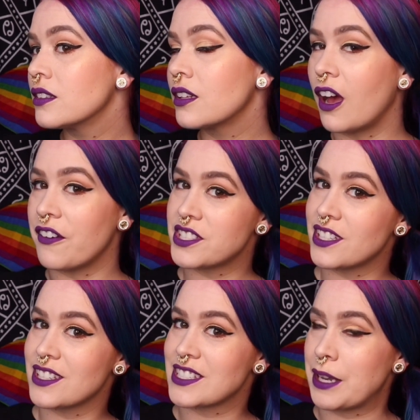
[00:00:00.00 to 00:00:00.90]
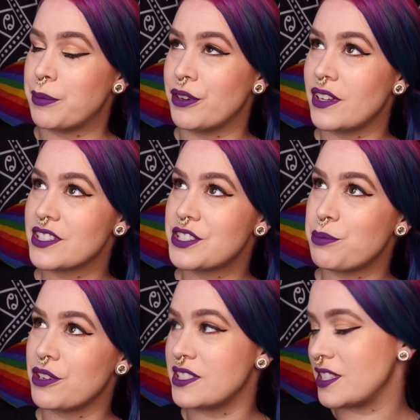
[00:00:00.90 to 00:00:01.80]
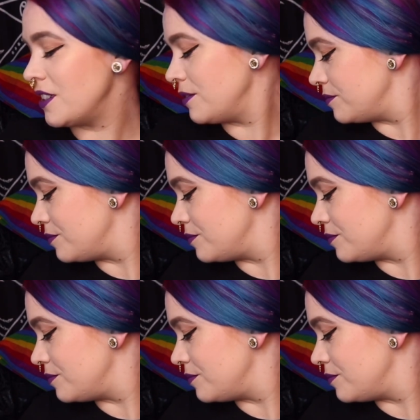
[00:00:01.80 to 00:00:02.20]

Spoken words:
Obviously the side pony is super easy.